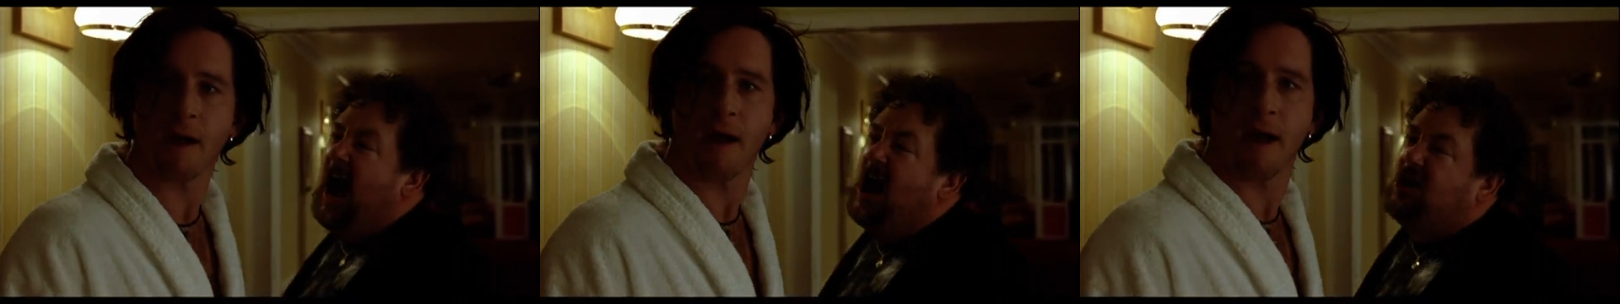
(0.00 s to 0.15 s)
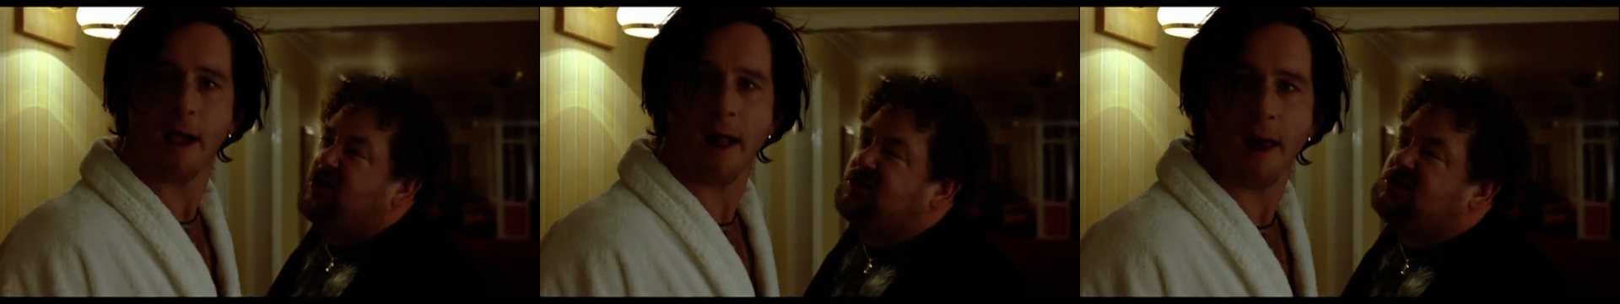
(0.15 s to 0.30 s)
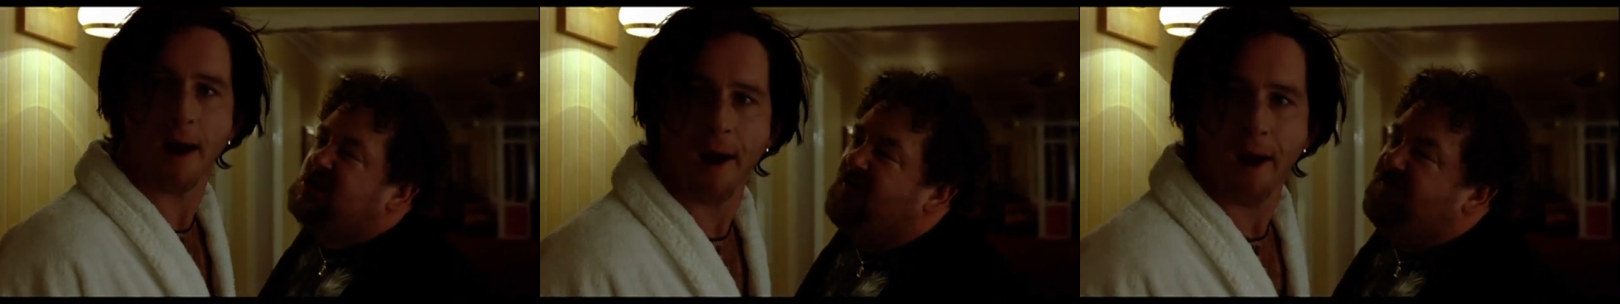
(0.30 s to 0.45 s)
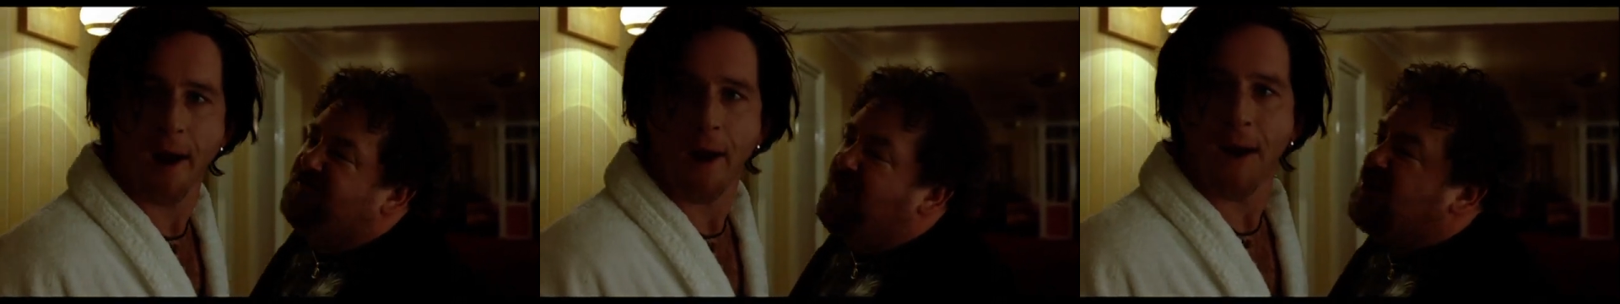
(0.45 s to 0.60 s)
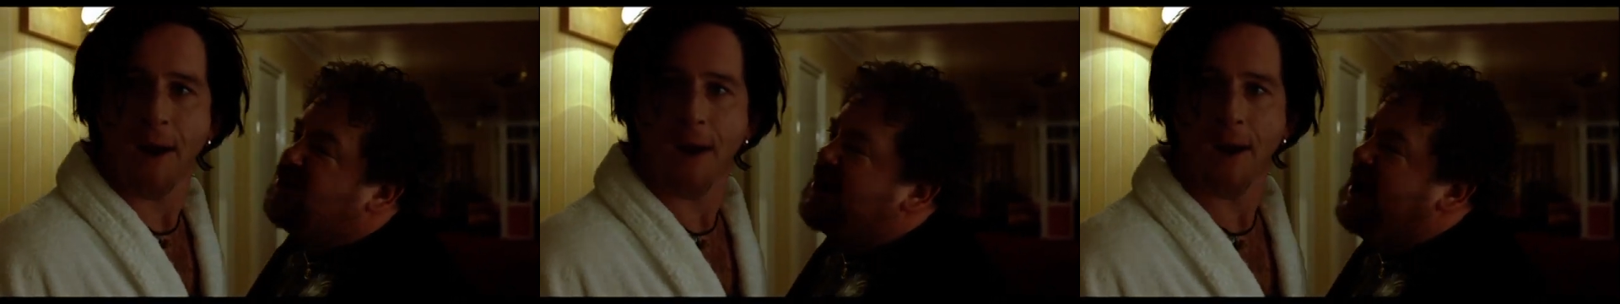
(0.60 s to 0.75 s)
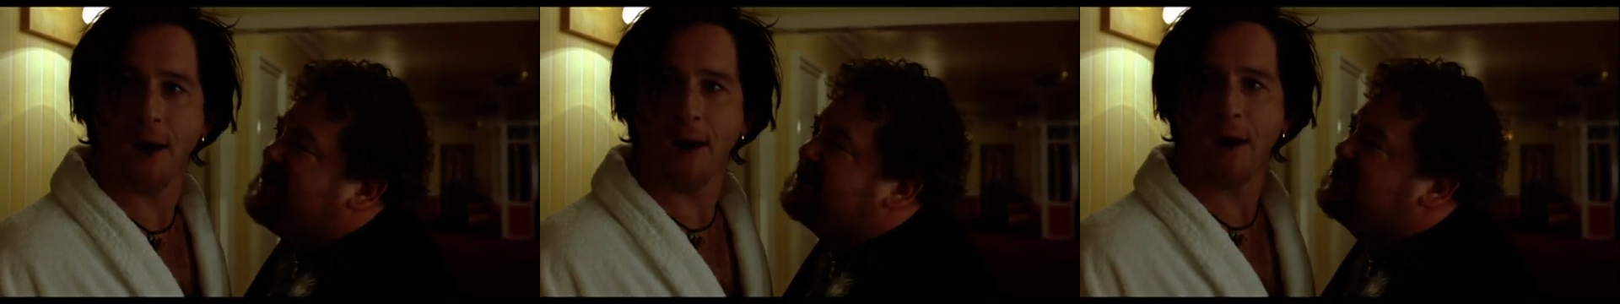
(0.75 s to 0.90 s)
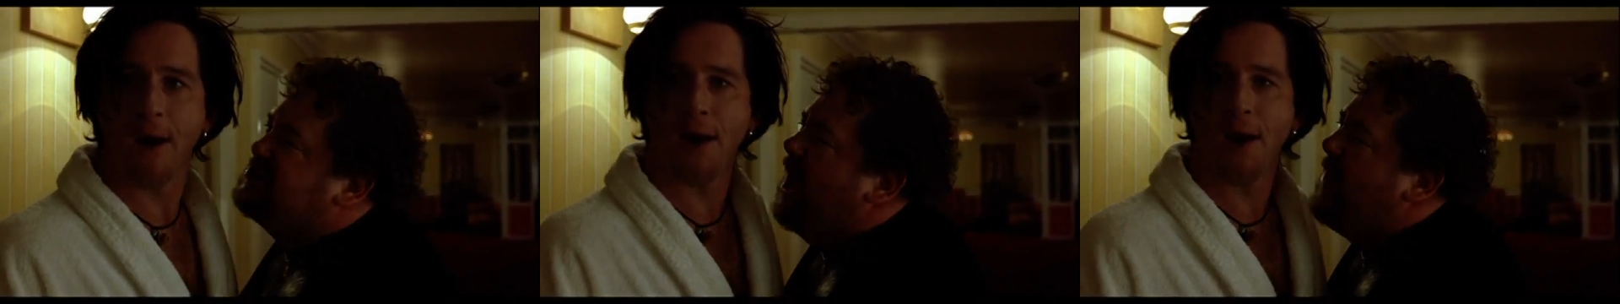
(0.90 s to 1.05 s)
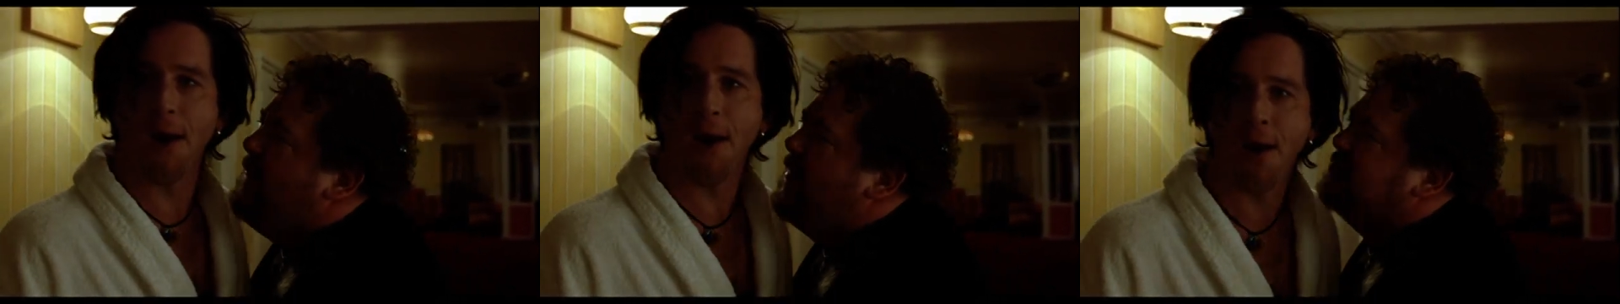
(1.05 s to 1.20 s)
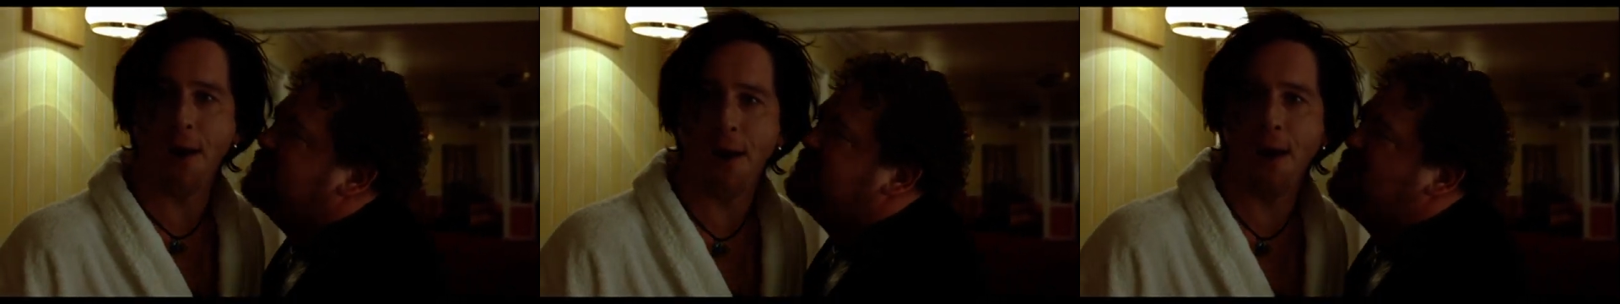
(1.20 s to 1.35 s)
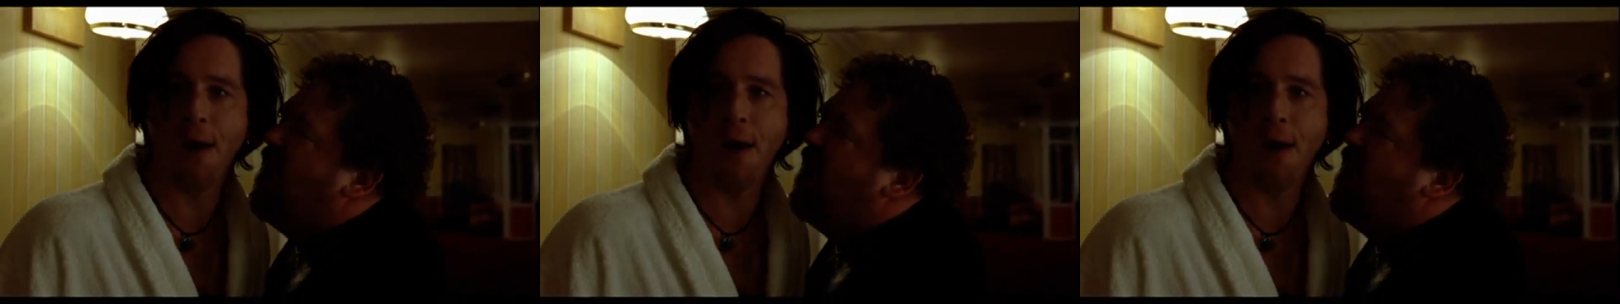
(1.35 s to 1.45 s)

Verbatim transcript: I'll go to fucking Thomas